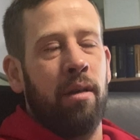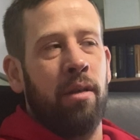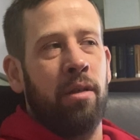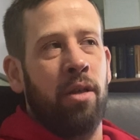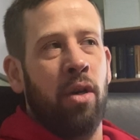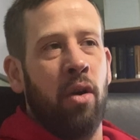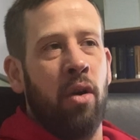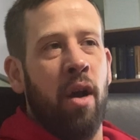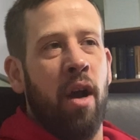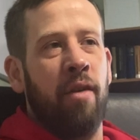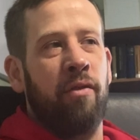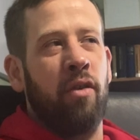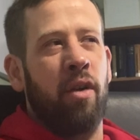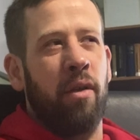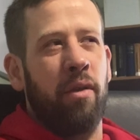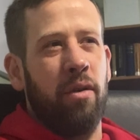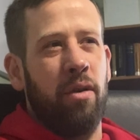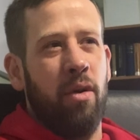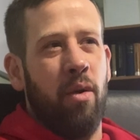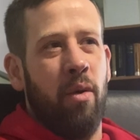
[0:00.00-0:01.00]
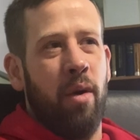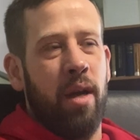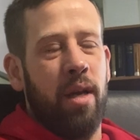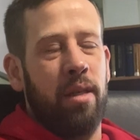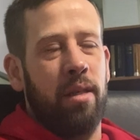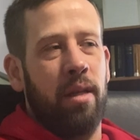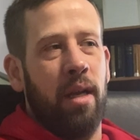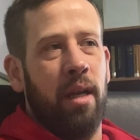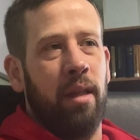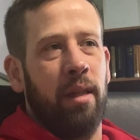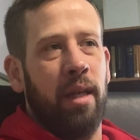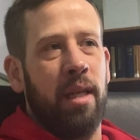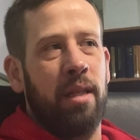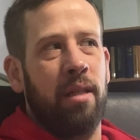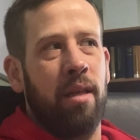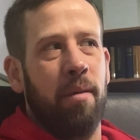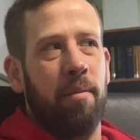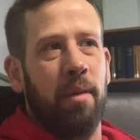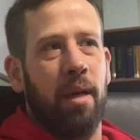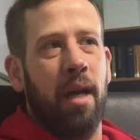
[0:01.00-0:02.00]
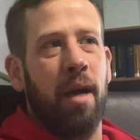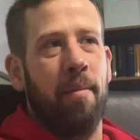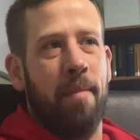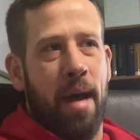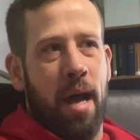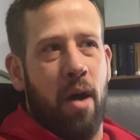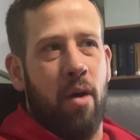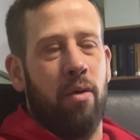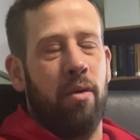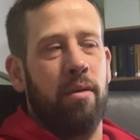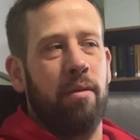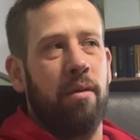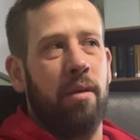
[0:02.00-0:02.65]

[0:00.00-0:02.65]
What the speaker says: turn off all the noise and let something come out.